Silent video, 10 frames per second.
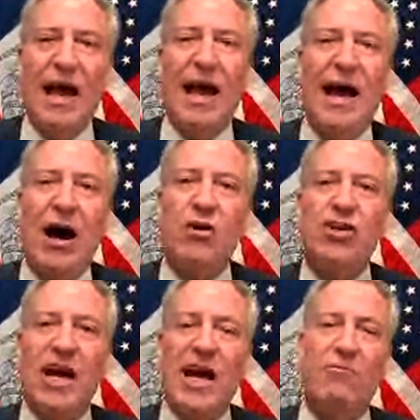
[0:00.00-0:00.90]
How do
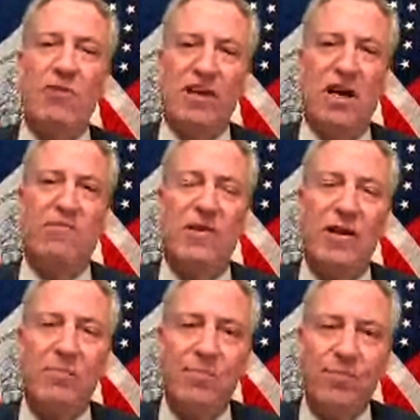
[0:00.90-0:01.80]
you have a recovery
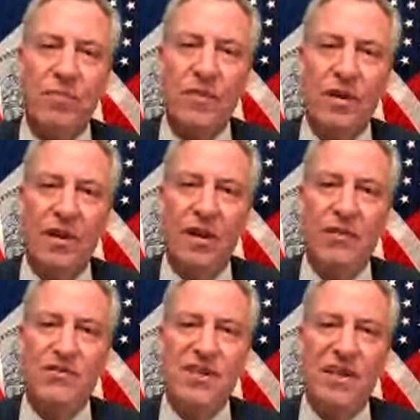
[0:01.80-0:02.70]

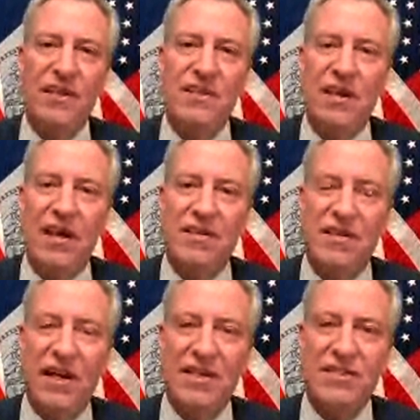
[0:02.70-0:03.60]
if cities and
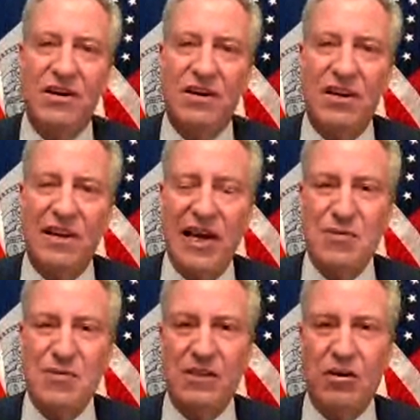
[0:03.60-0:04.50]
states are
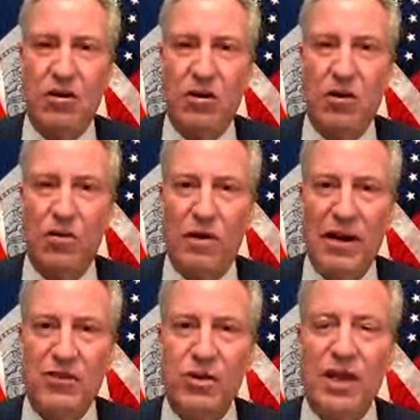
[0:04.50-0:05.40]
collapsing all
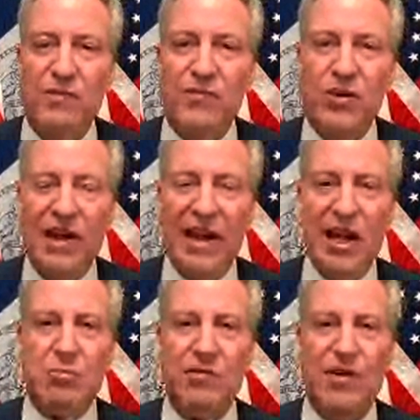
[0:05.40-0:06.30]
around you? If you
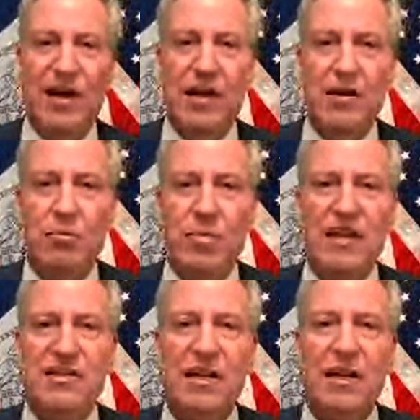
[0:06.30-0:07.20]
can't provide
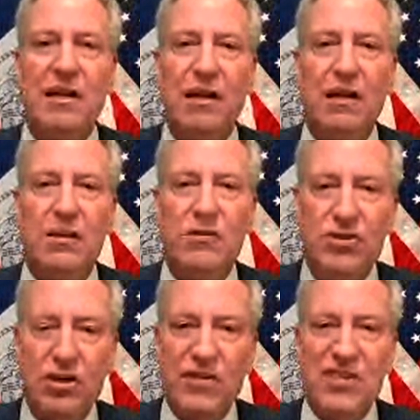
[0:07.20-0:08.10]
basic
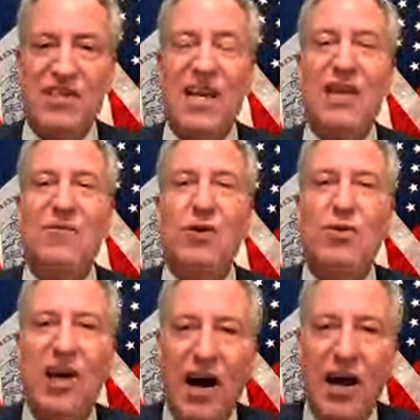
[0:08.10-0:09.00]
services, if you
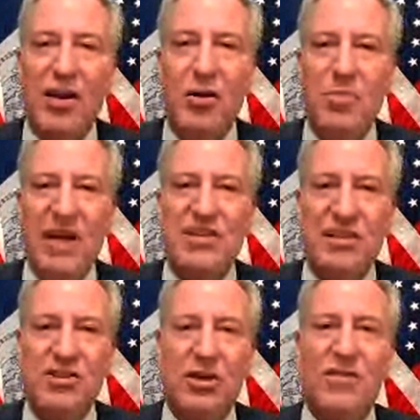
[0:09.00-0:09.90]
cut
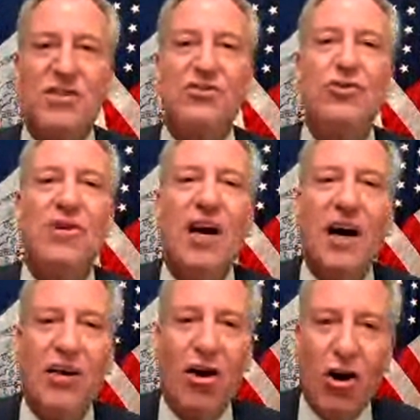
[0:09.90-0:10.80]
basic services, you
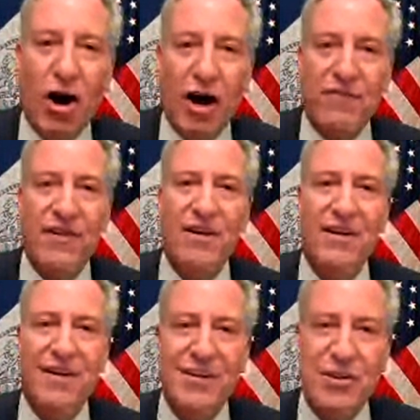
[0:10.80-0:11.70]
cut off
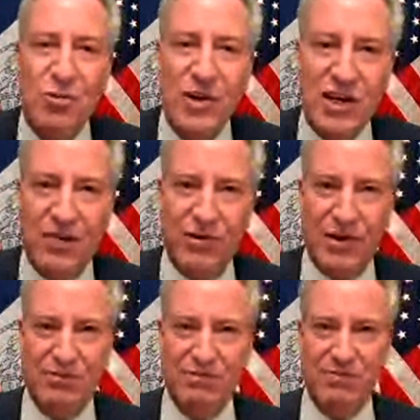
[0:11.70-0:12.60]
the recovery.